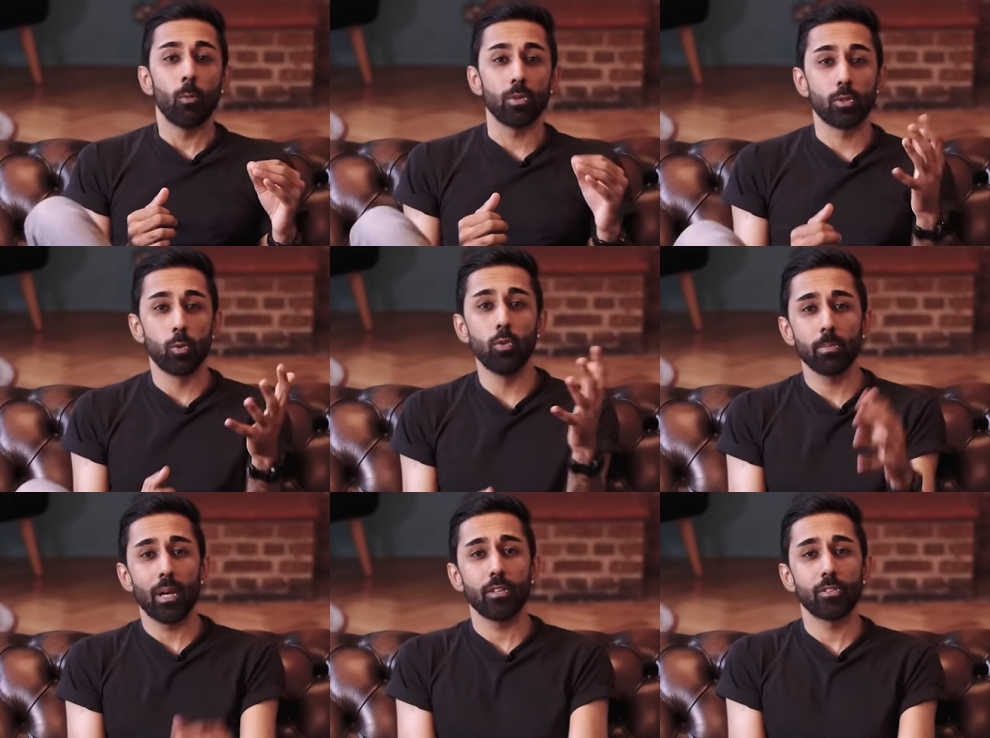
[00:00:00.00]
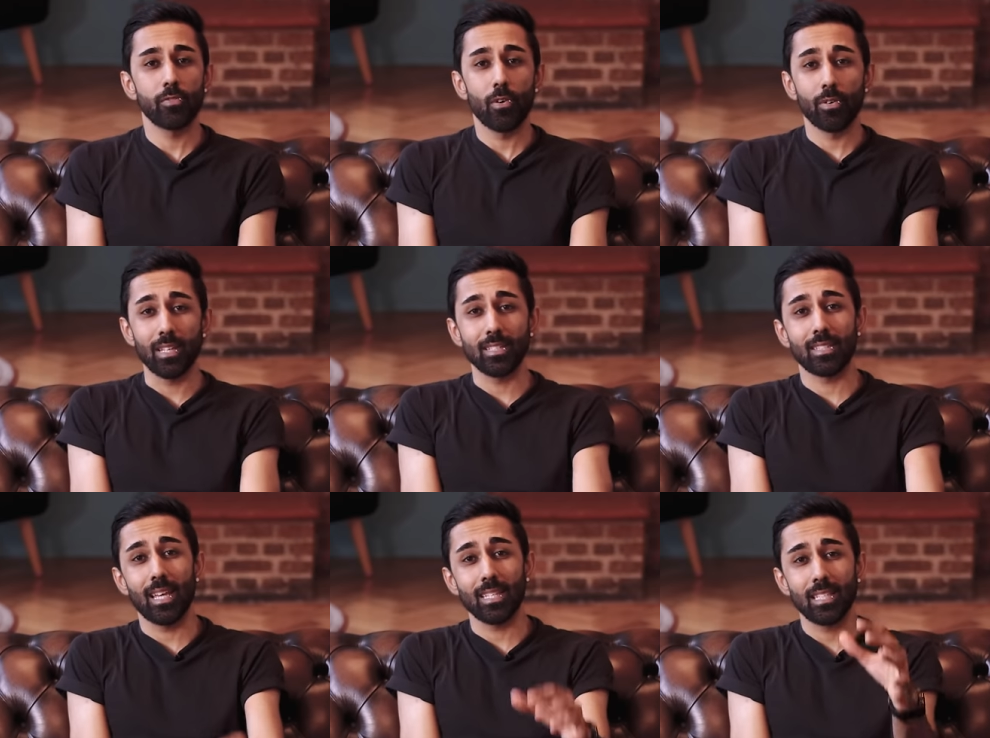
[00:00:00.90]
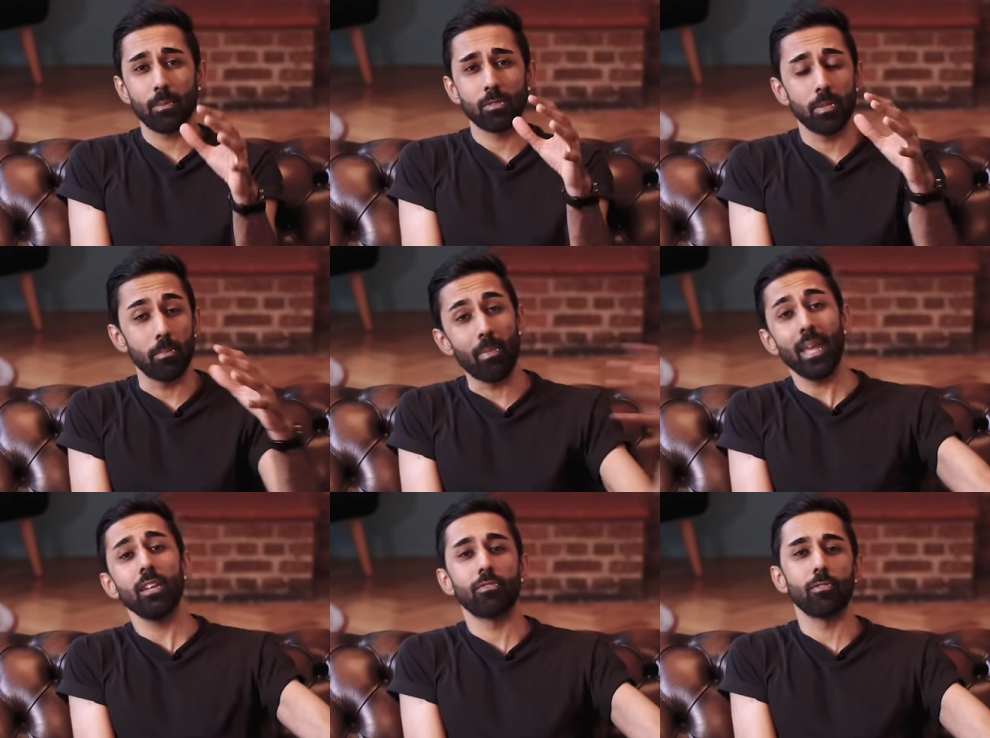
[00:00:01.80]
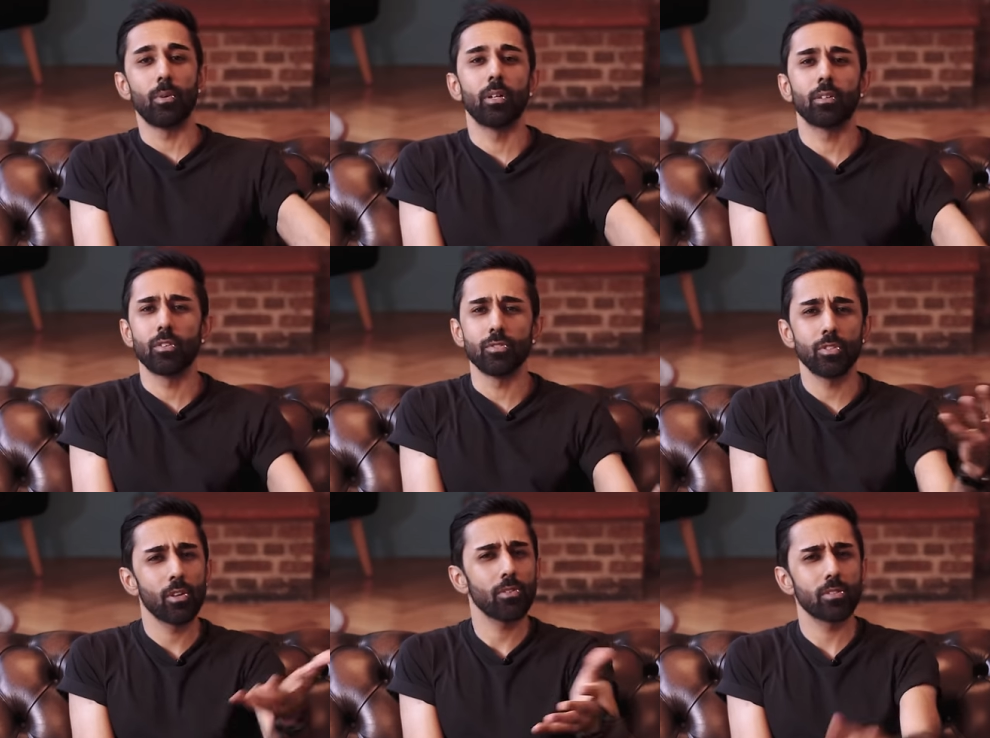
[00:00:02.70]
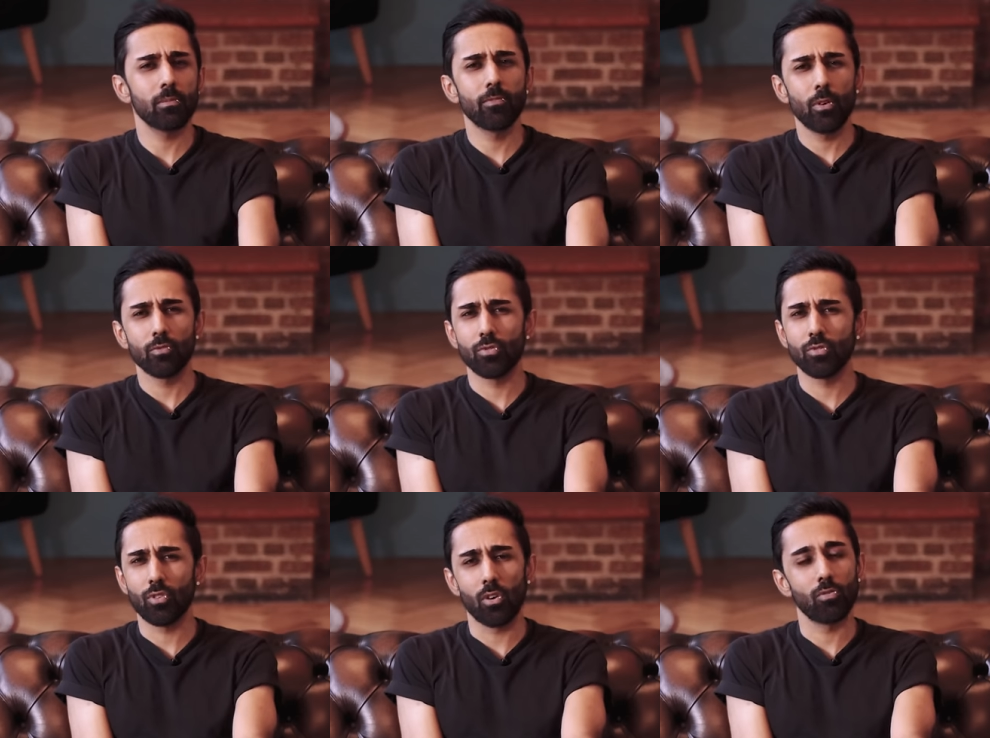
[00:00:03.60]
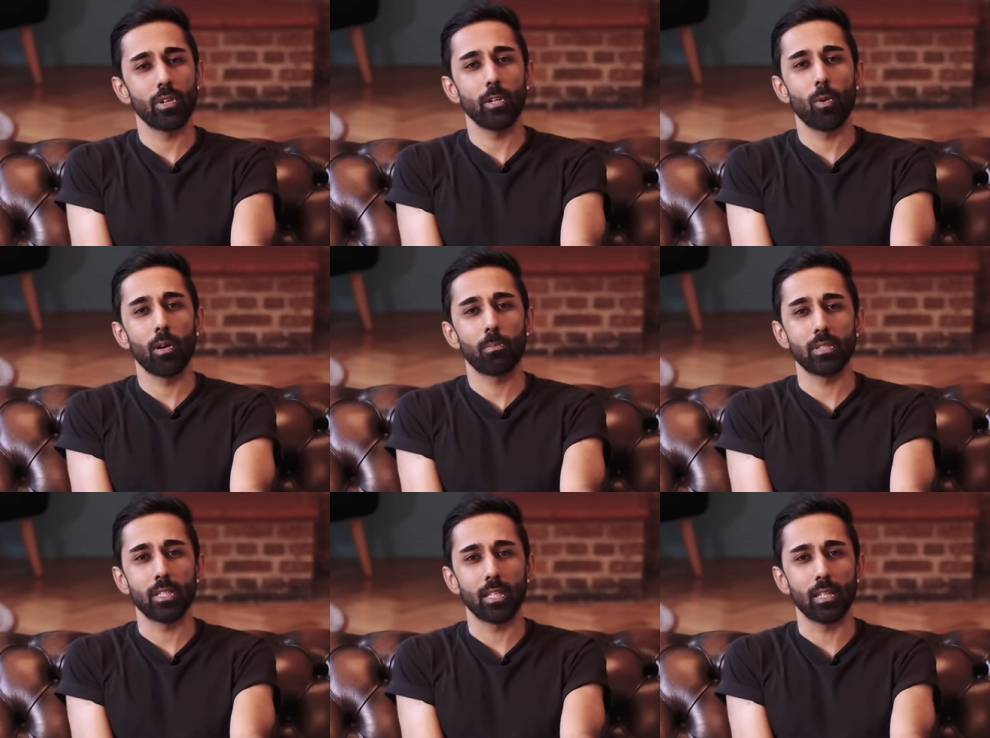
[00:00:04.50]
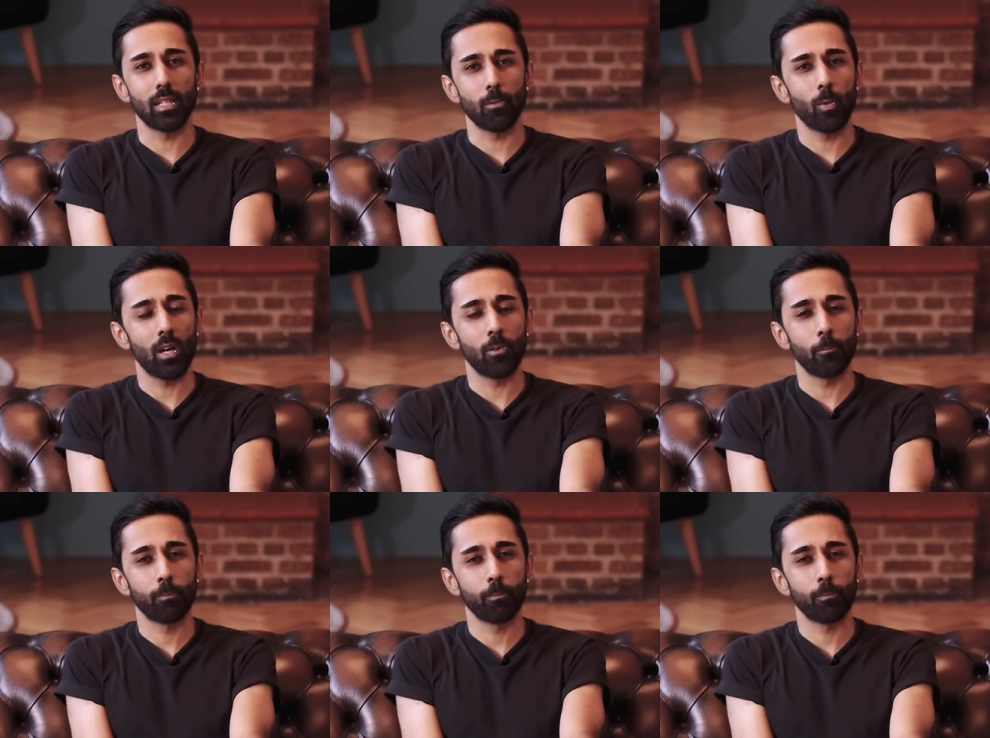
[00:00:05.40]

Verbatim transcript: What's cool about this phone is that it seems to be made for one, because you know, some phones just don't really work particularly well.